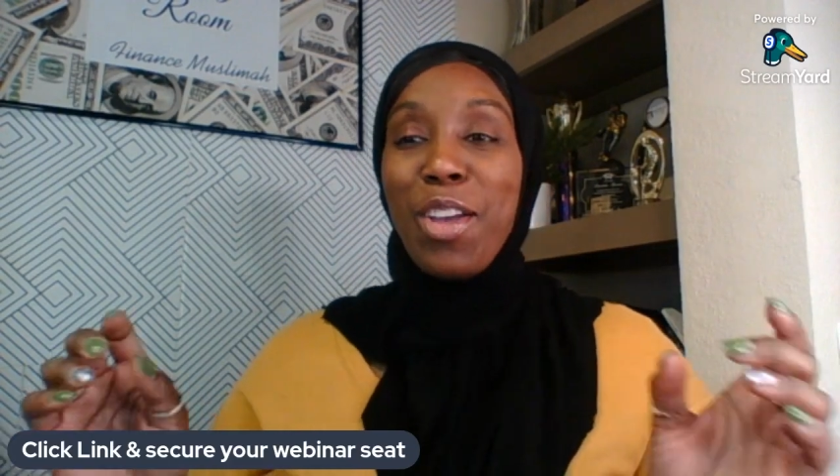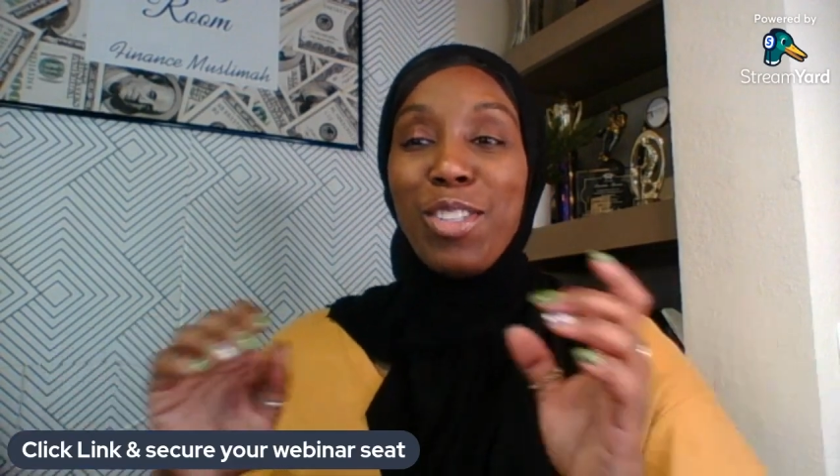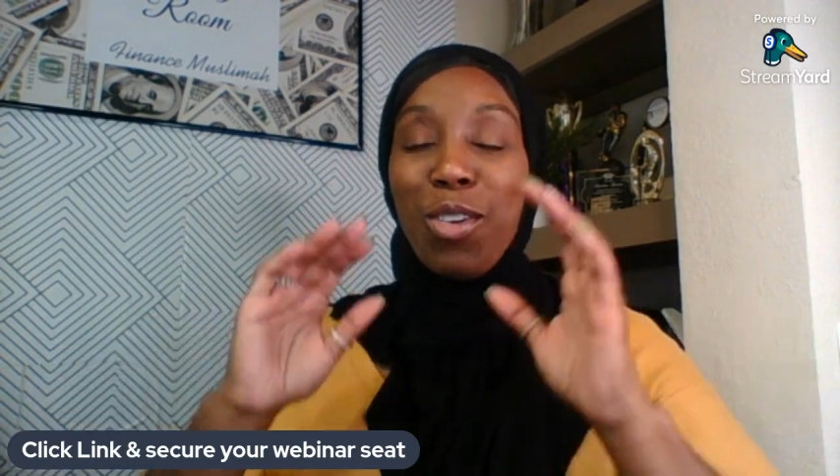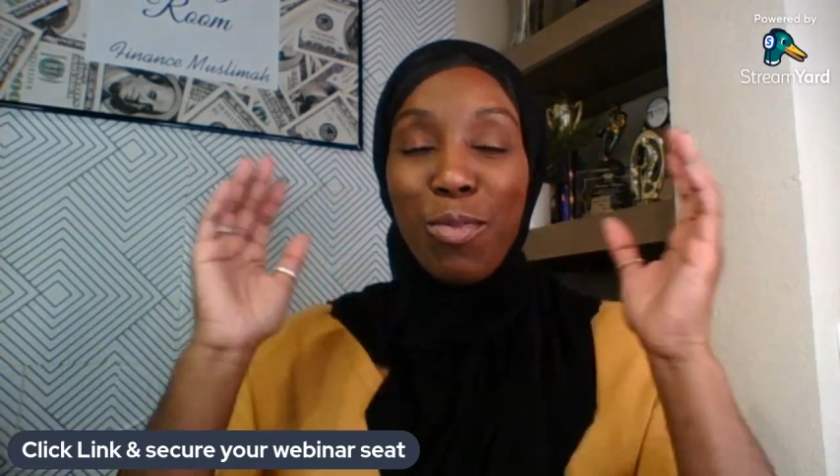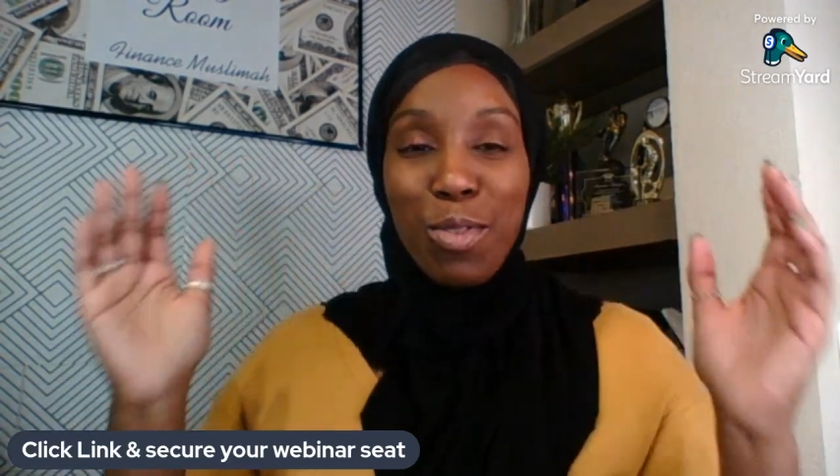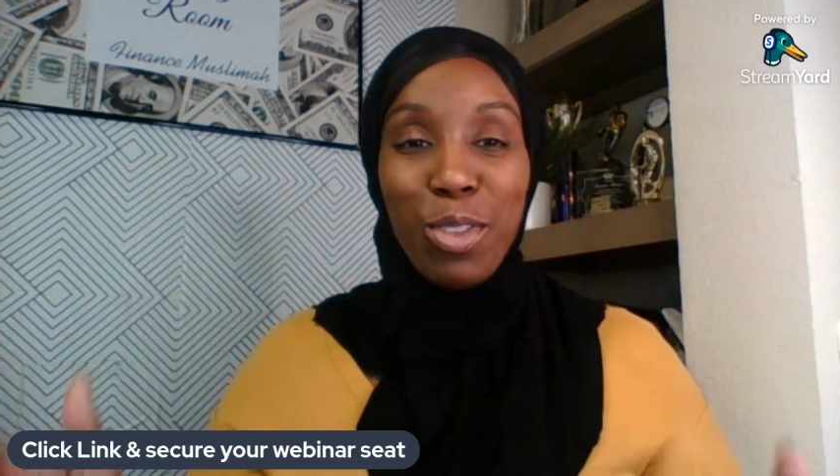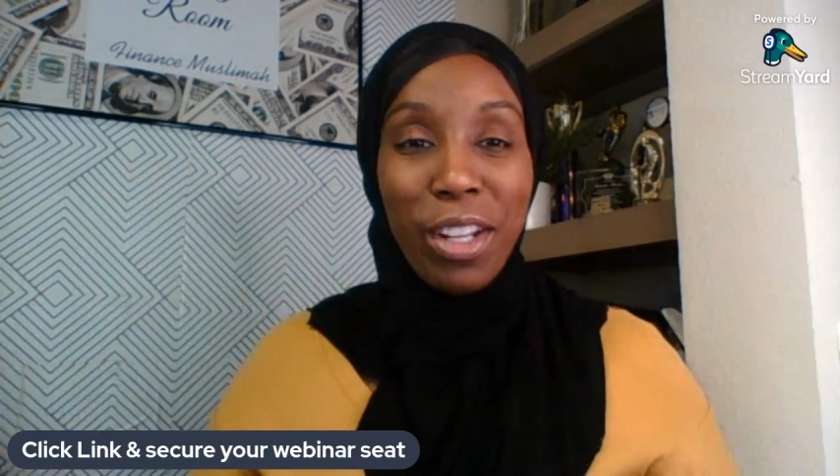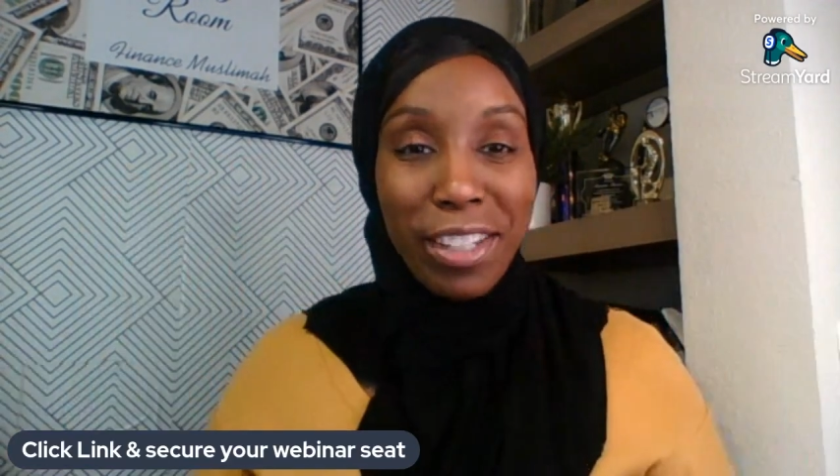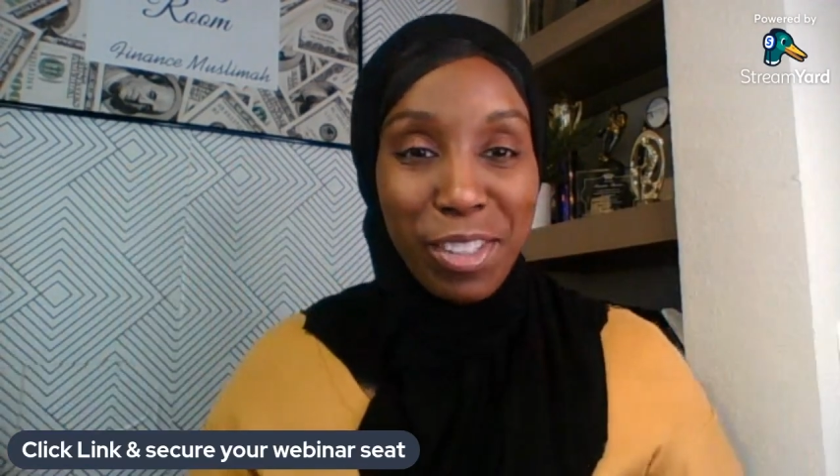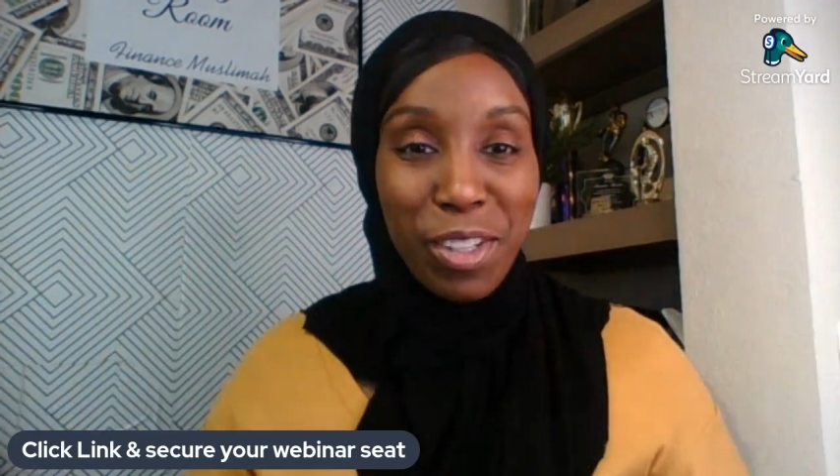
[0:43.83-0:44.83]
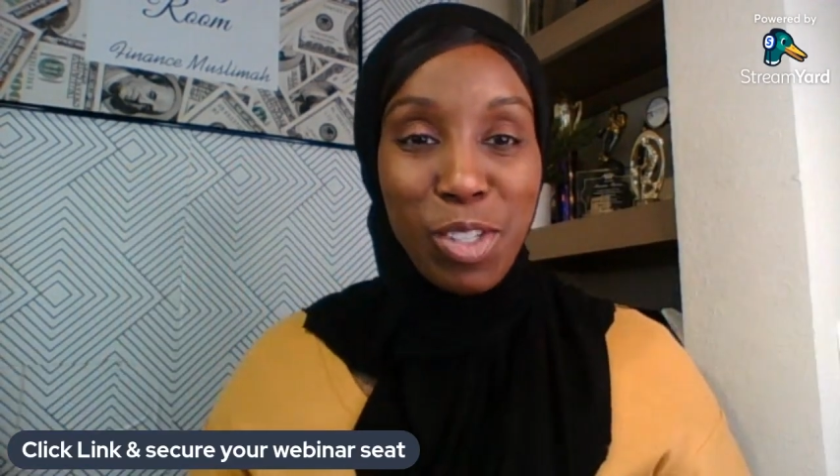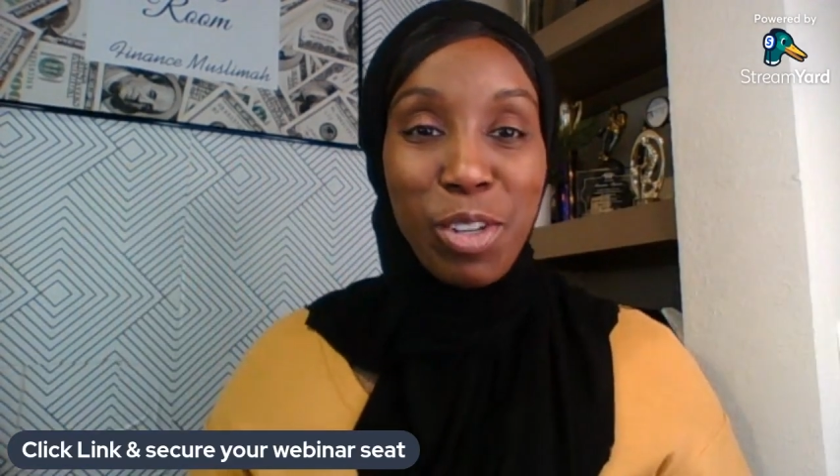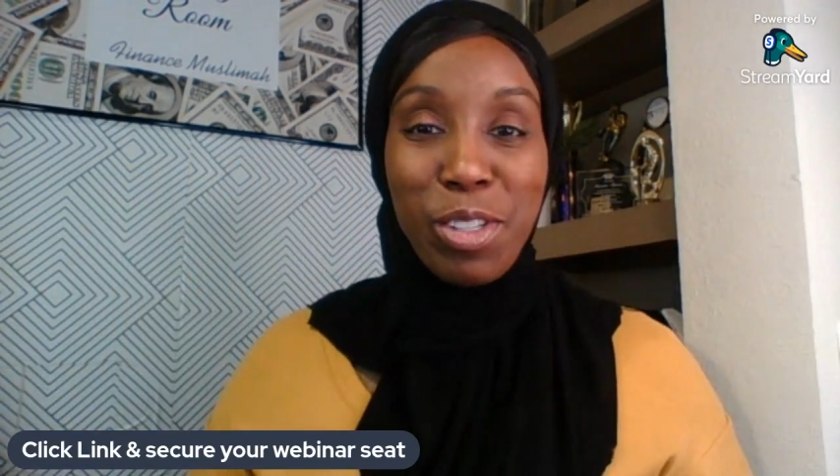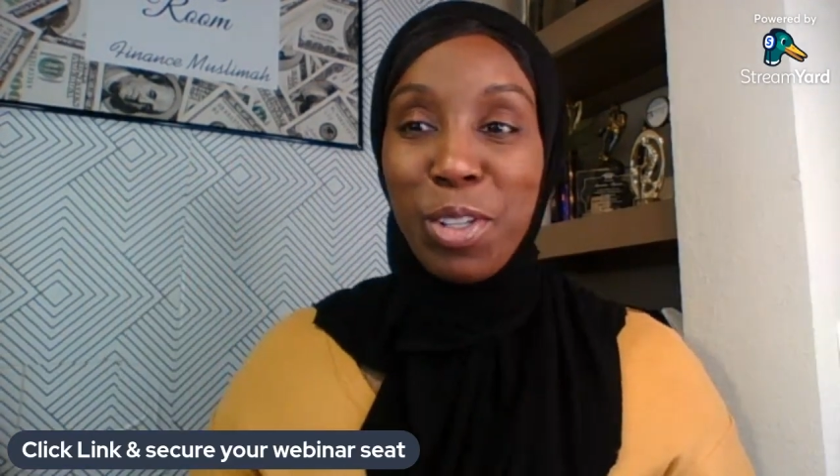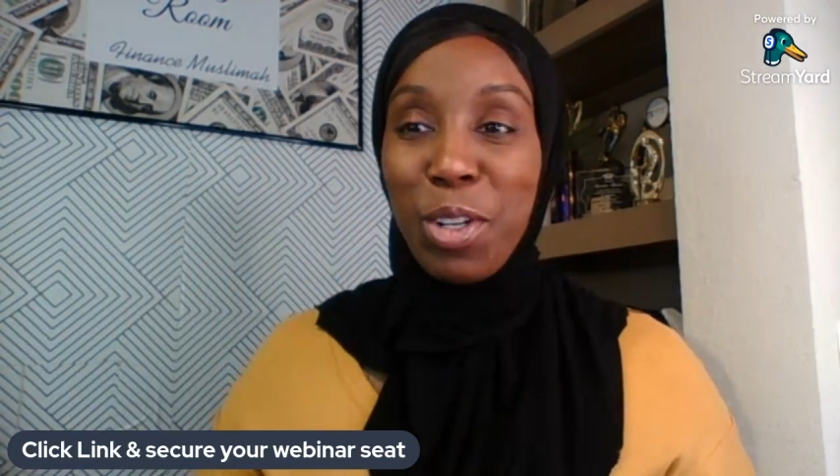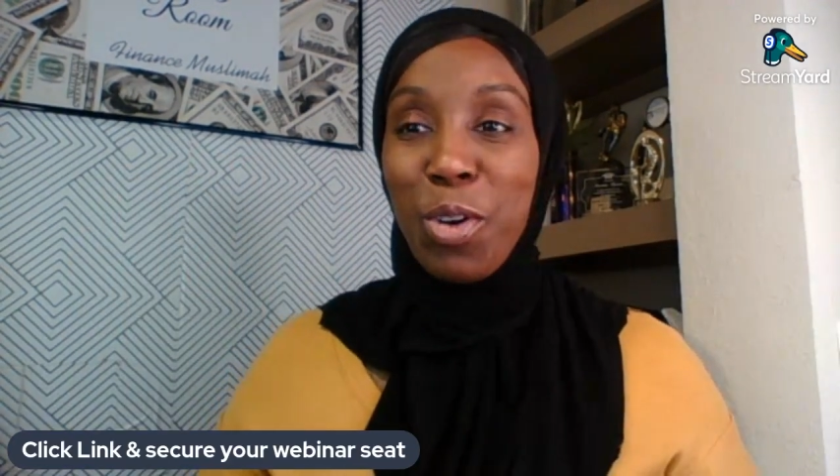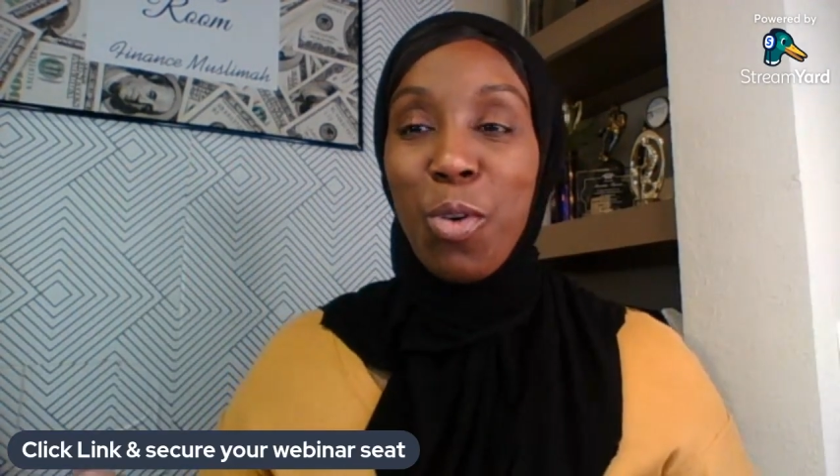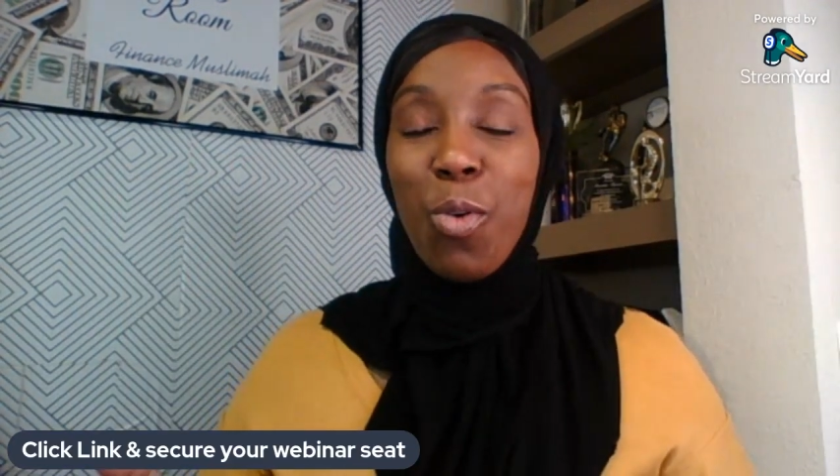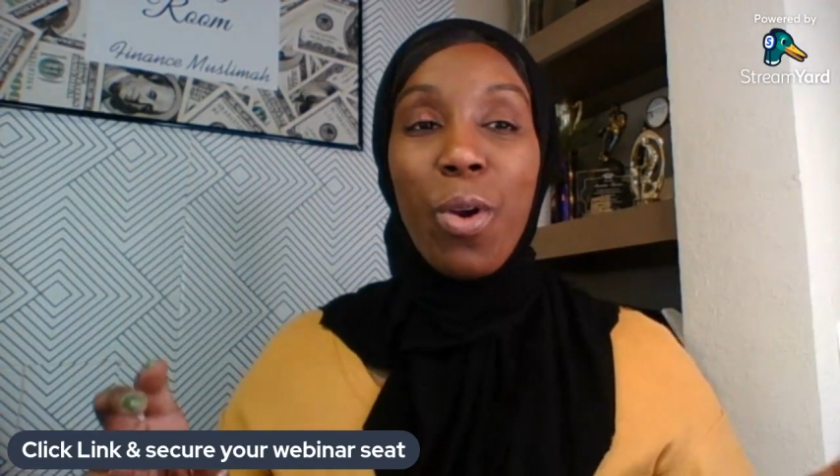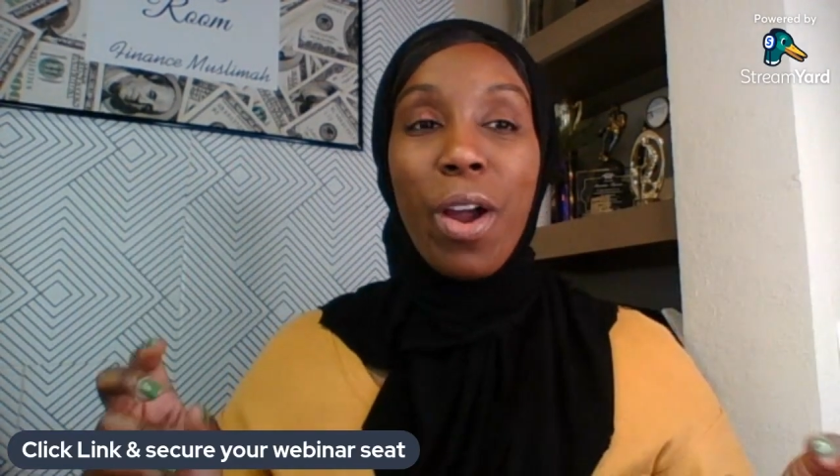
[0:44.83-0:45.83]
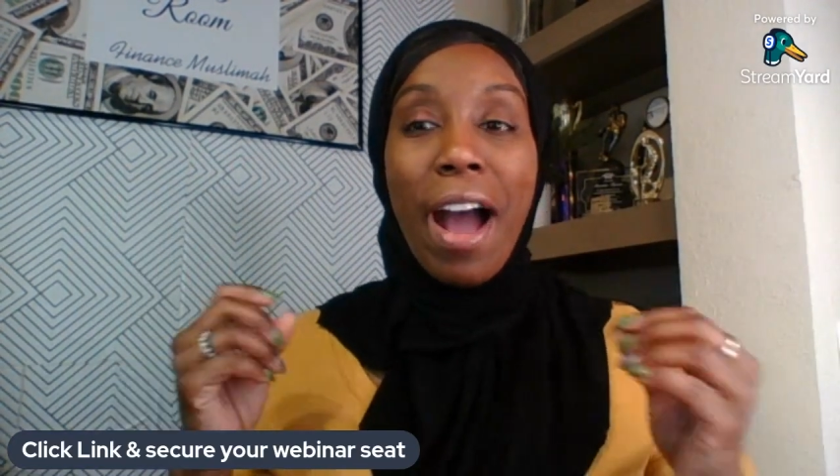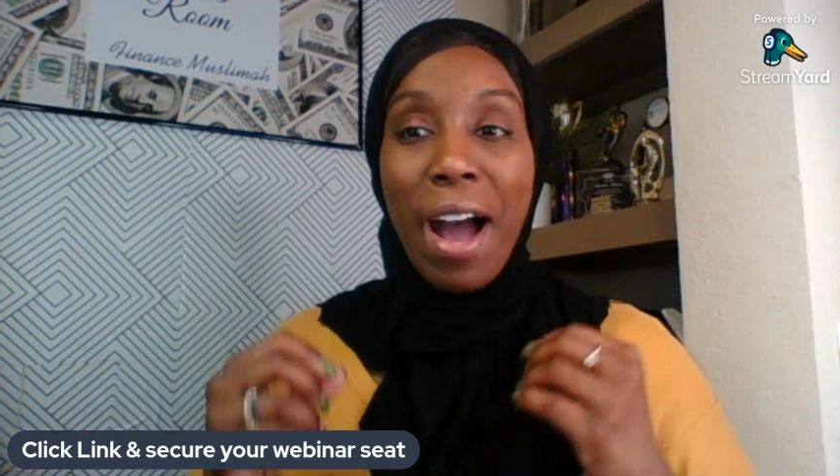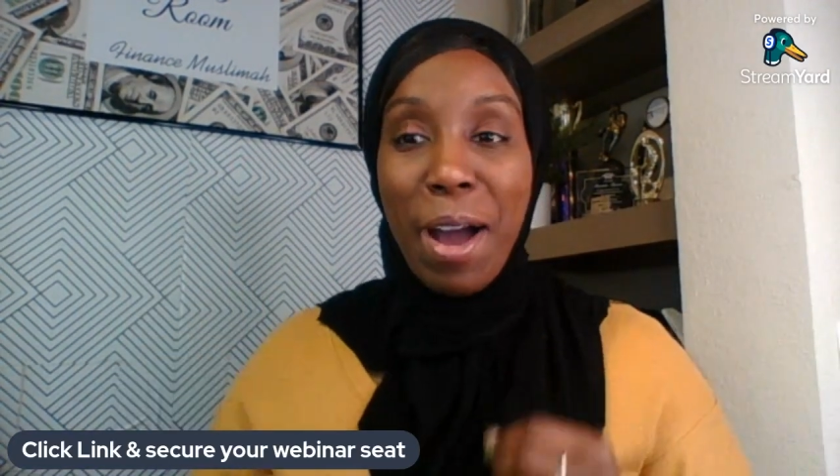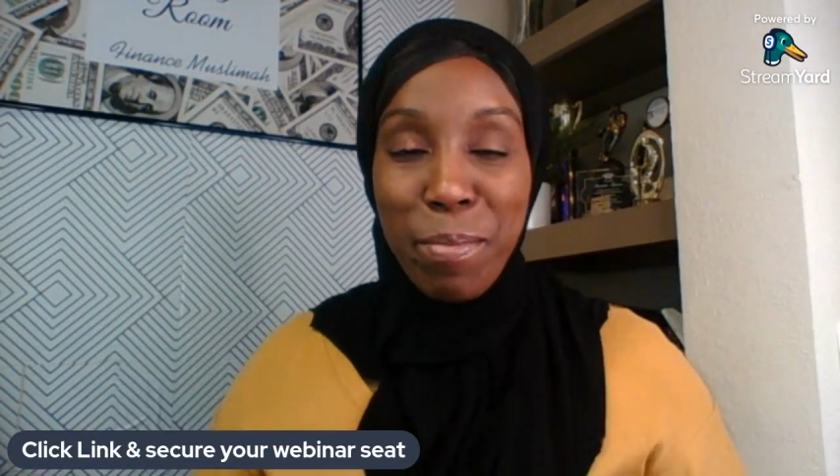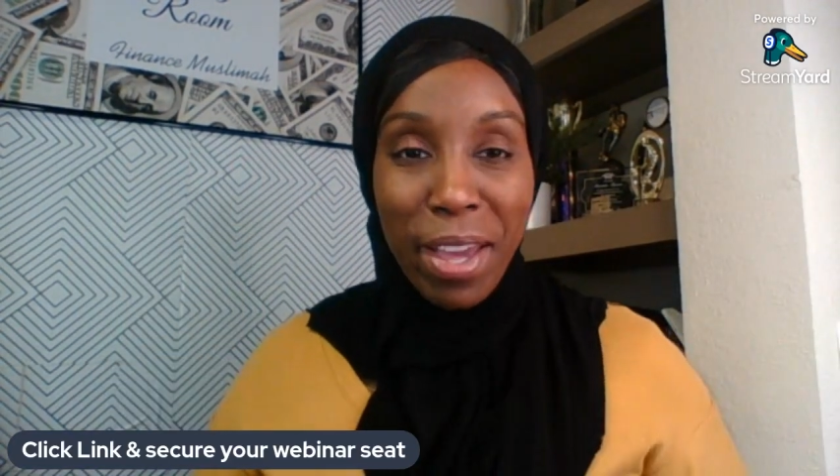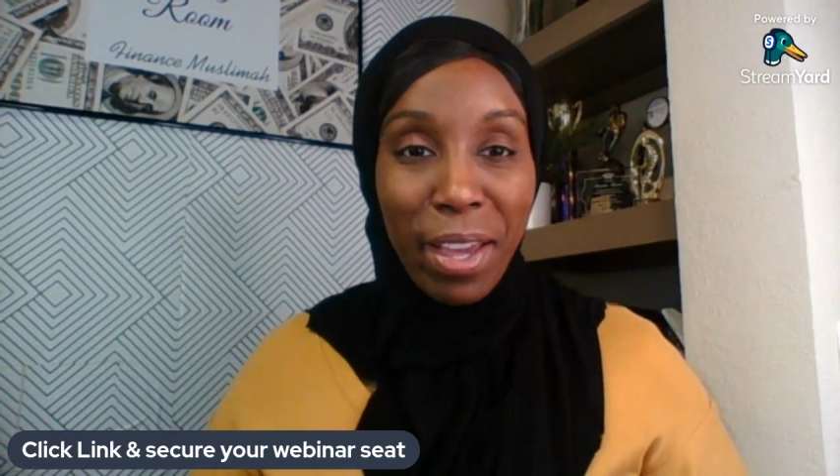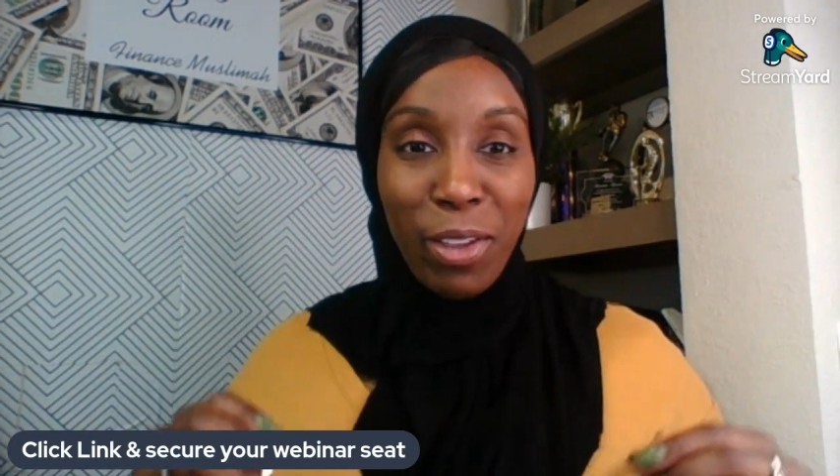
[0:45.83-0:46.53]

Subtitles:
So if you ladies are interested in knowing where I'm at,